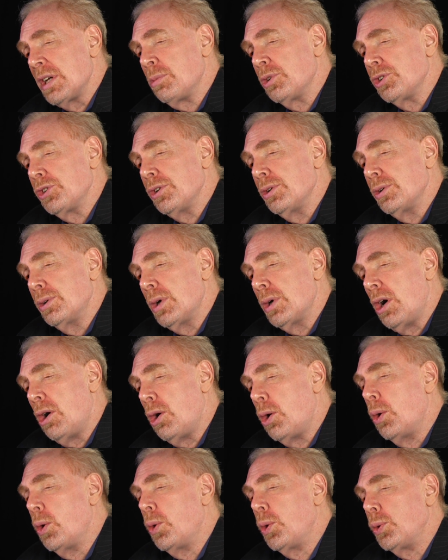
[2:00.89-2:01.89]
able to
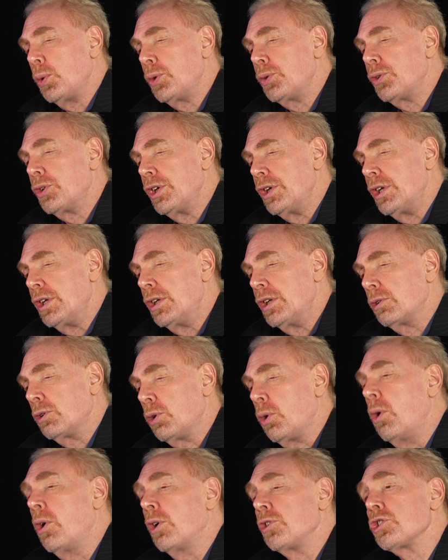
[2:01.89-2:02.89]
hold the
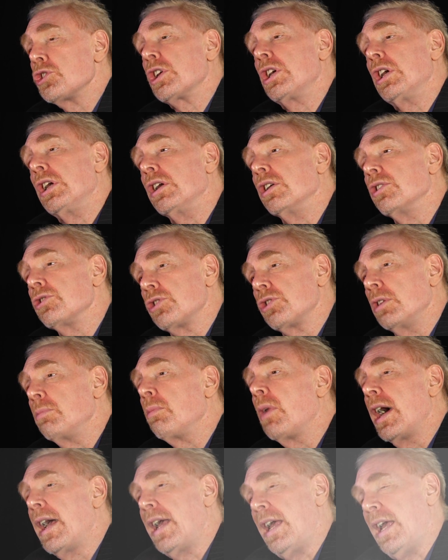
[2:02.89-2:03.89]
launch keys in my